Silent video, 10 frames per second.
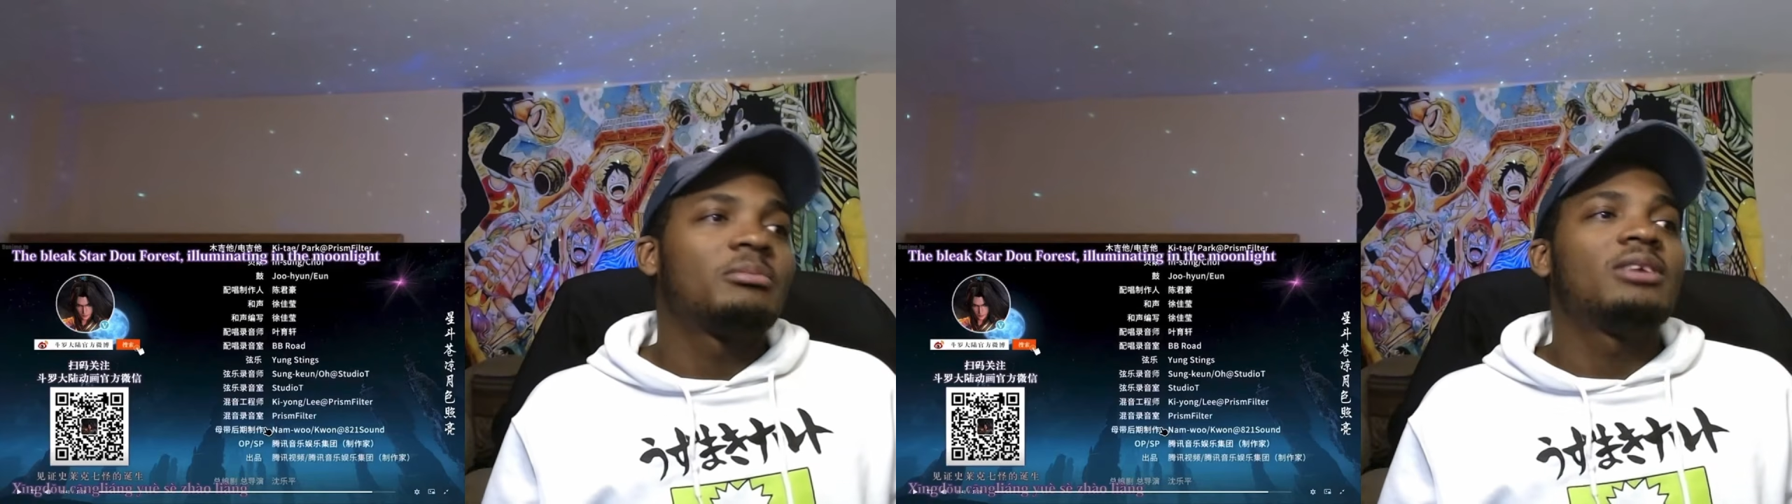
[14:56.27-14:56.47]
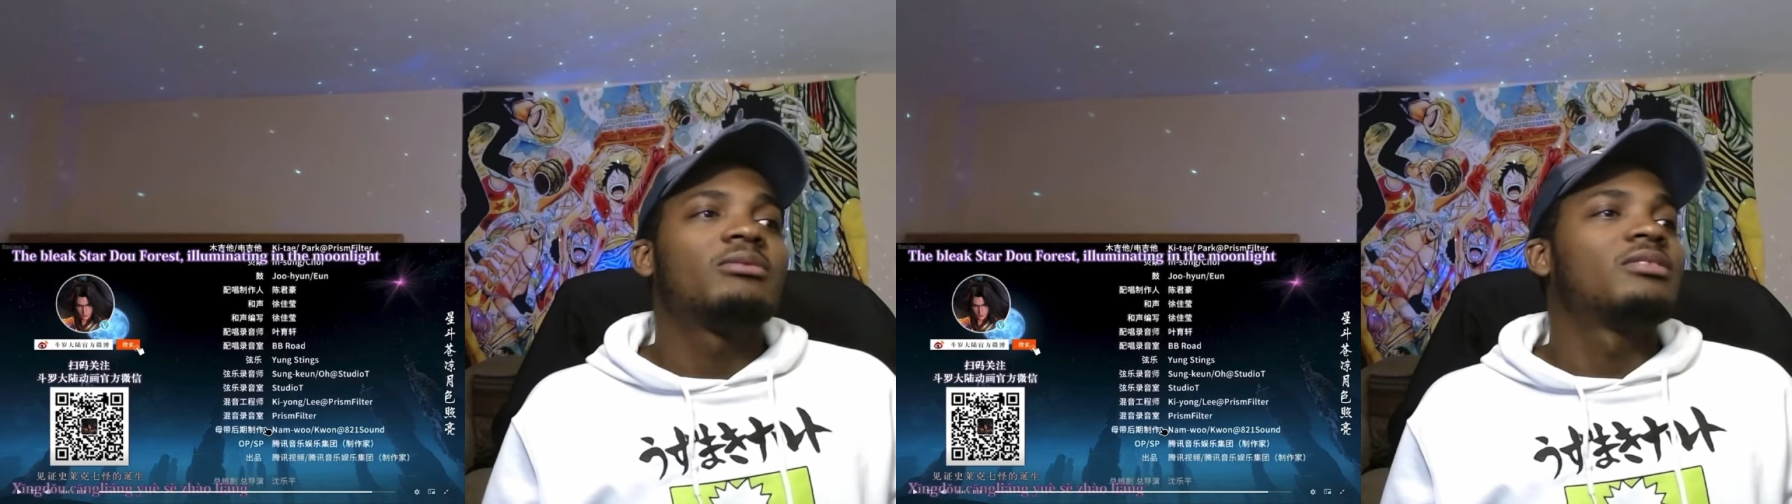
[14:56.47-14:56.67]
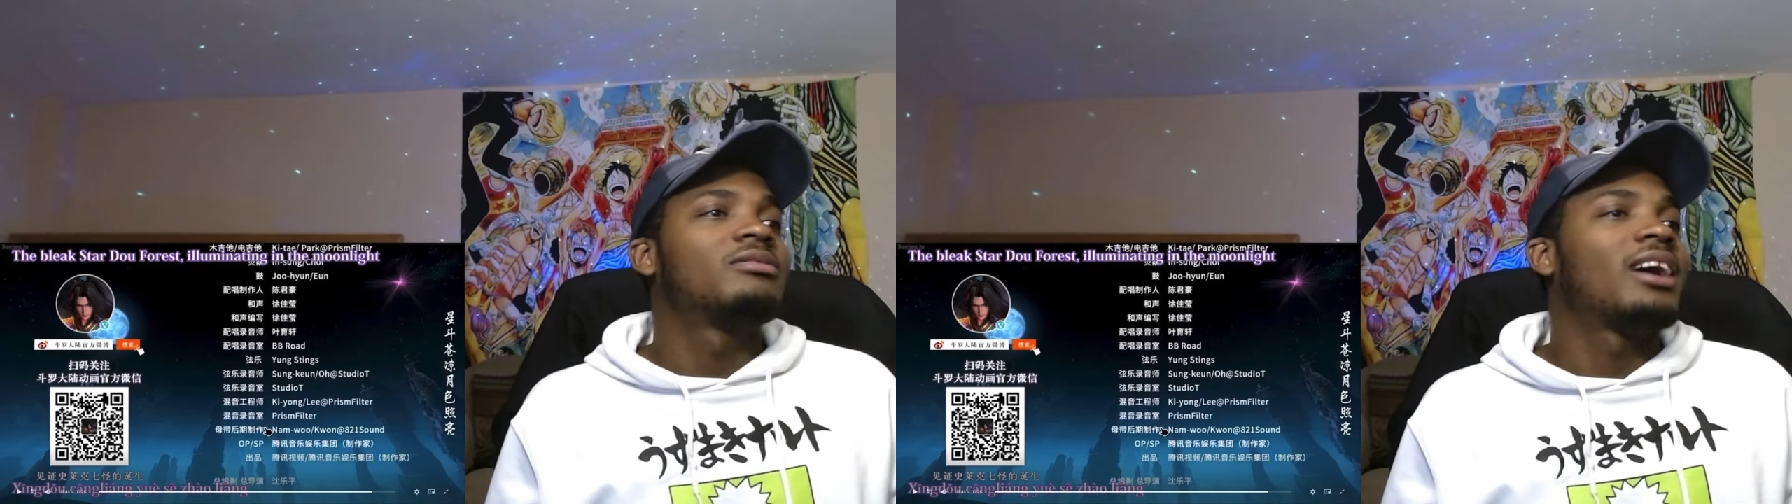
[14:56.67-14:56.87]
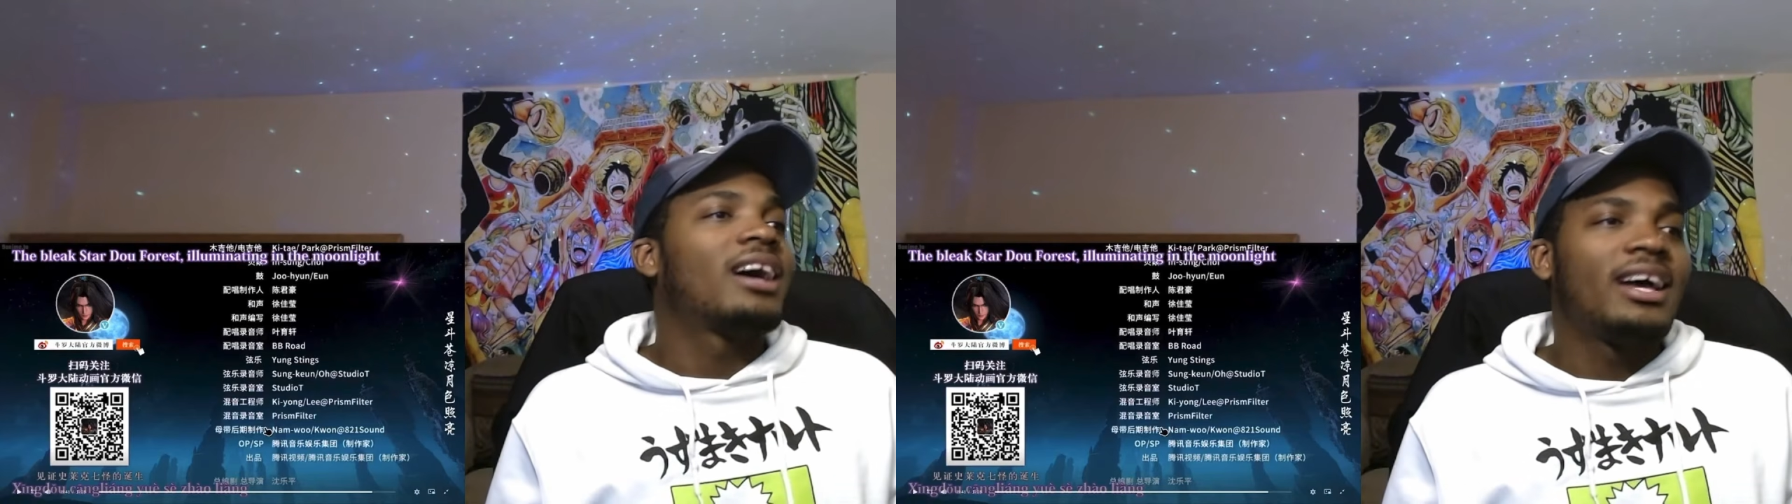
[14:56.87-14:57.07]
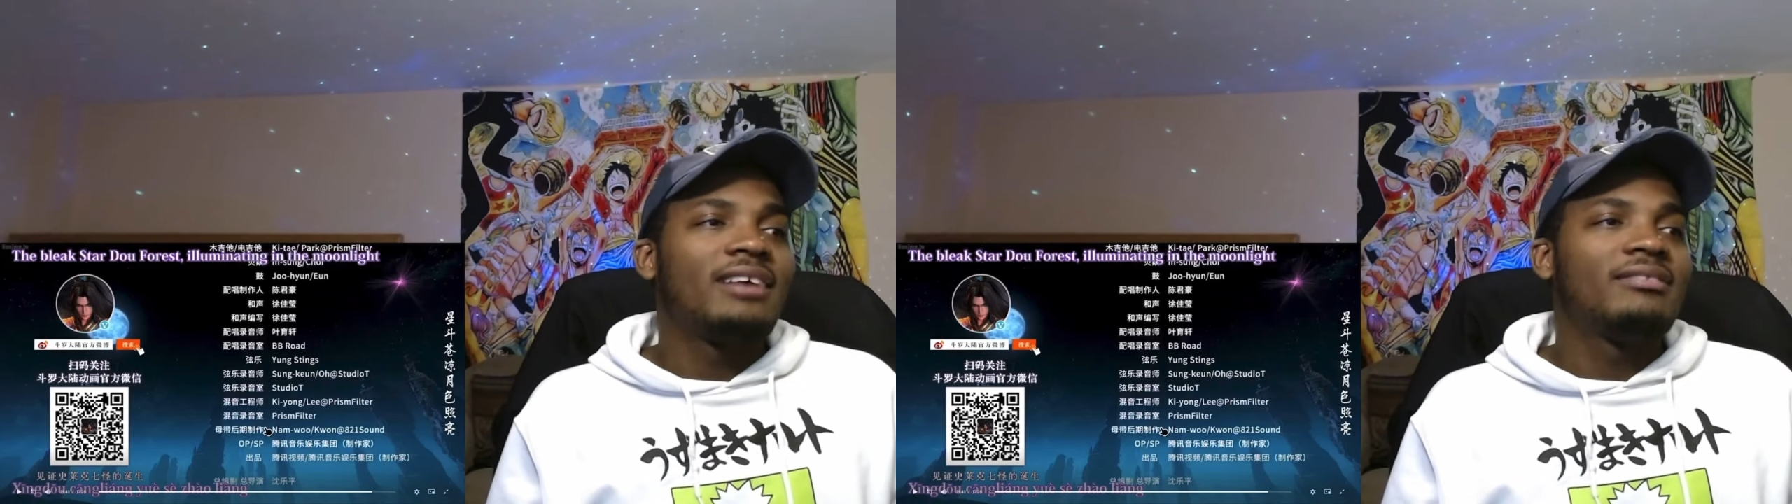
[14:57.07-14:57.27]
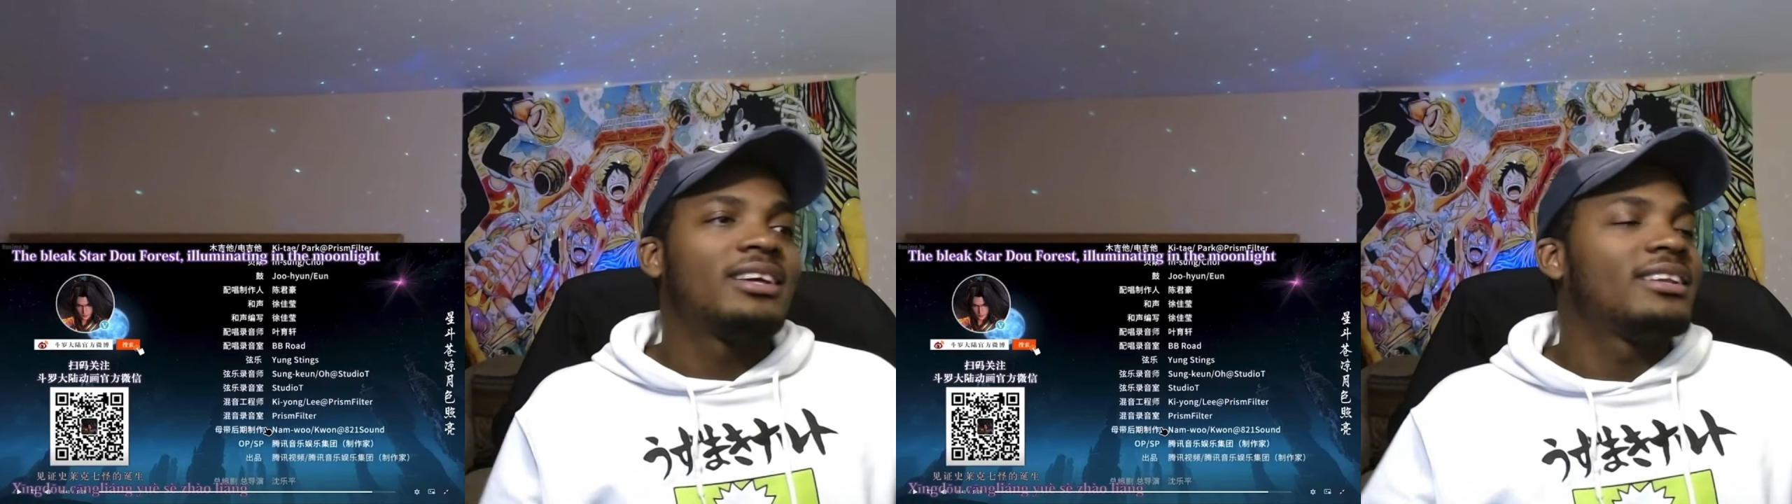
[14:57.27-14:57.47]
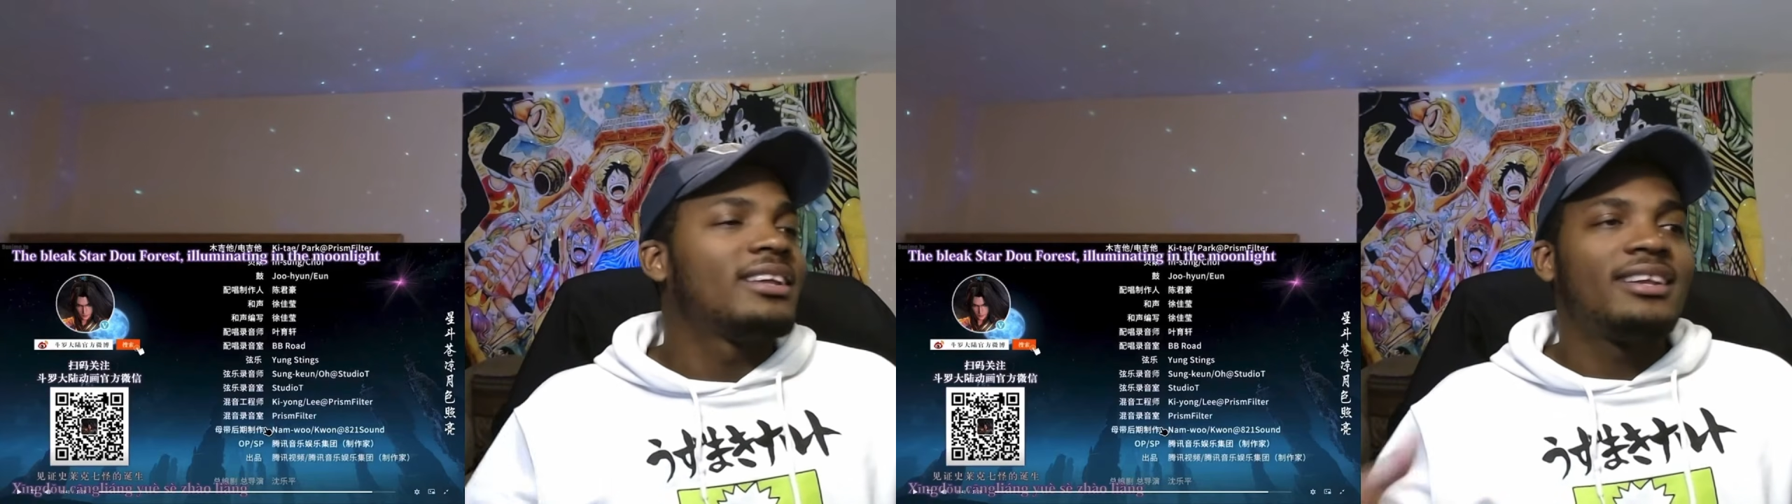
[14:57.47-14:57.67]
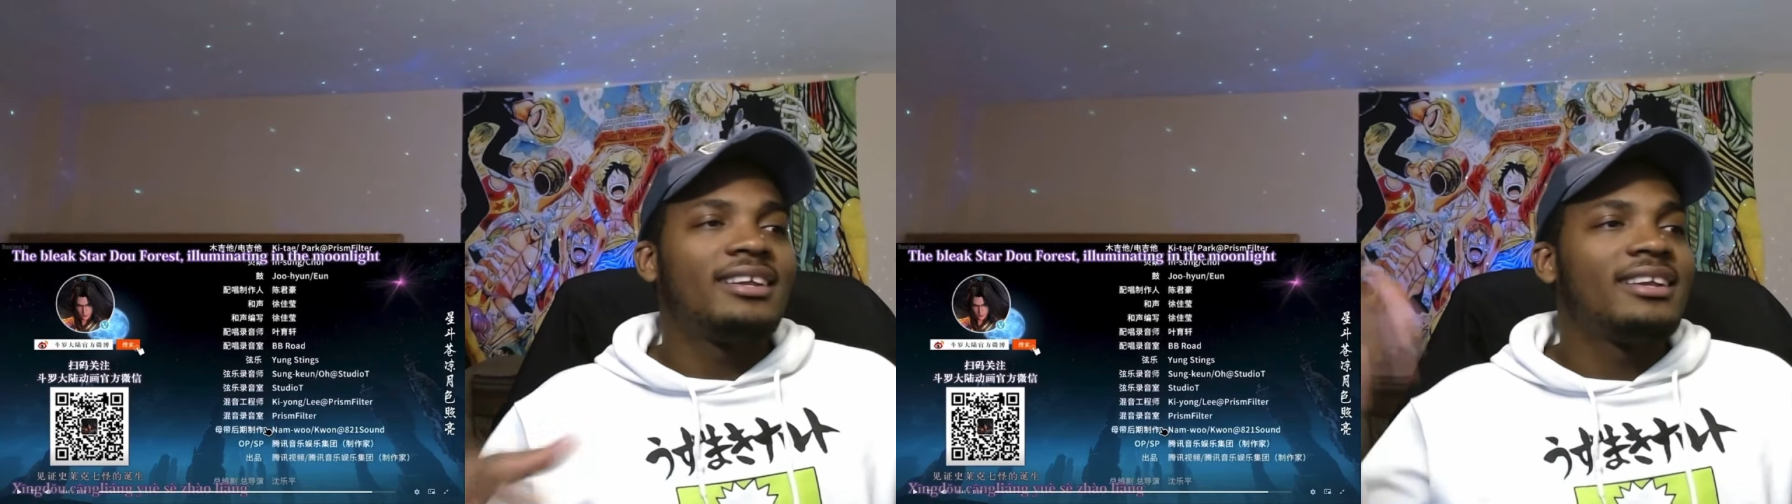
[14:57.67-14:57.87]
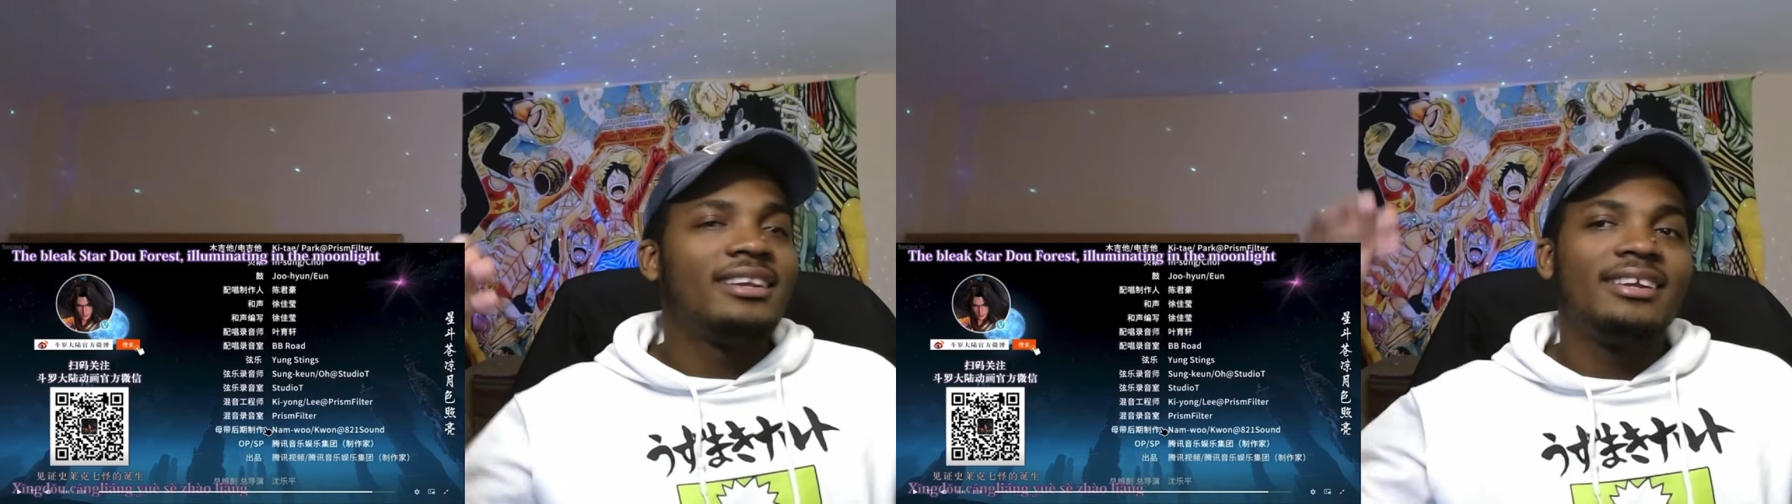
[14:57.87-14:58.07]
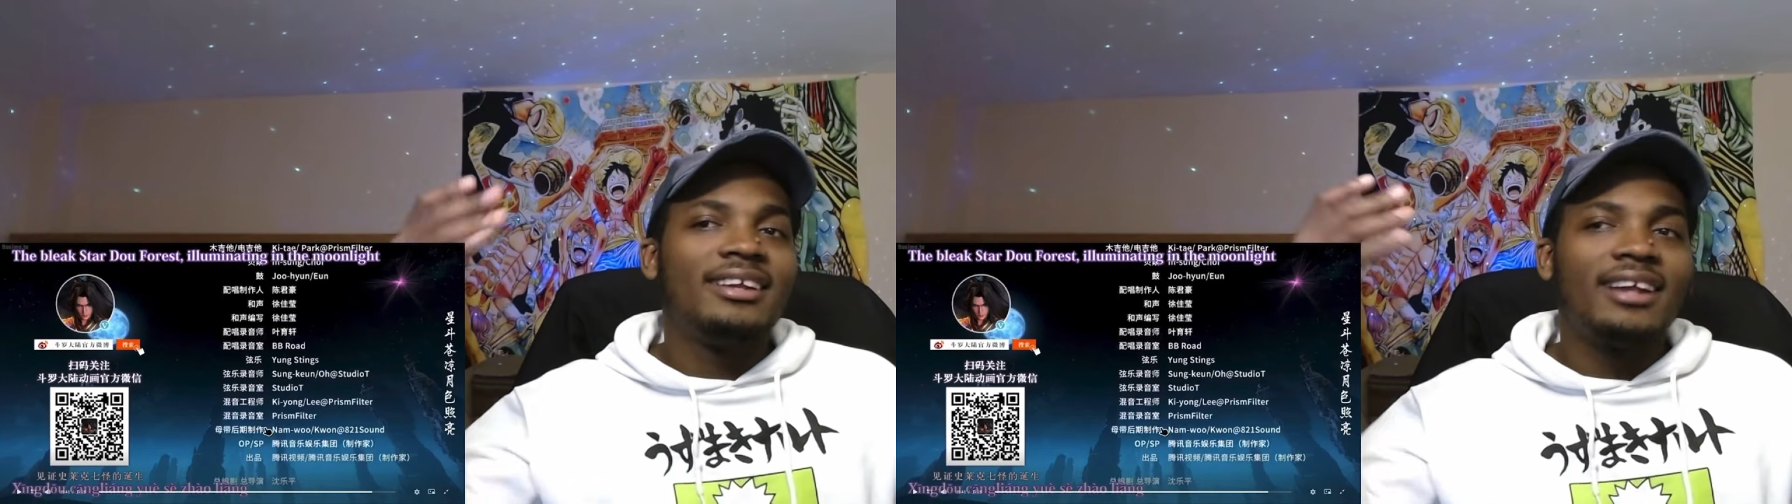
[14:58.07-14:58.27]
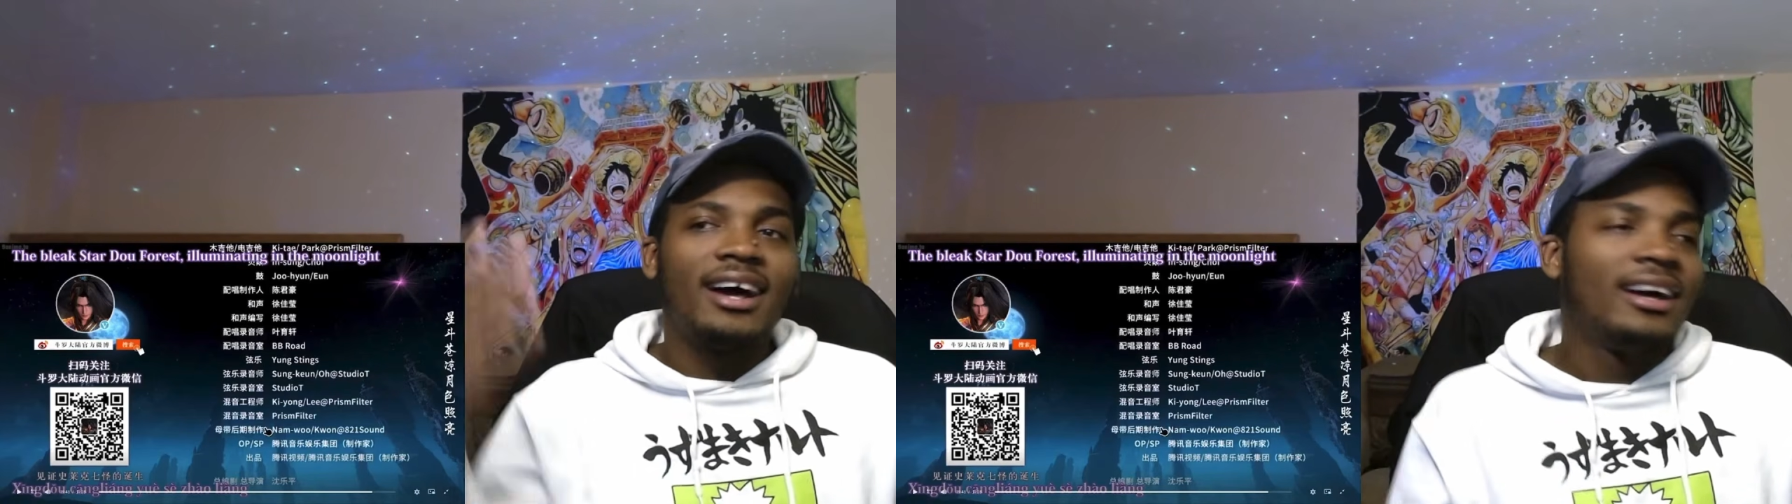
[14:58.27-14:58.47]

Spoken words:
revived and da da da da da da.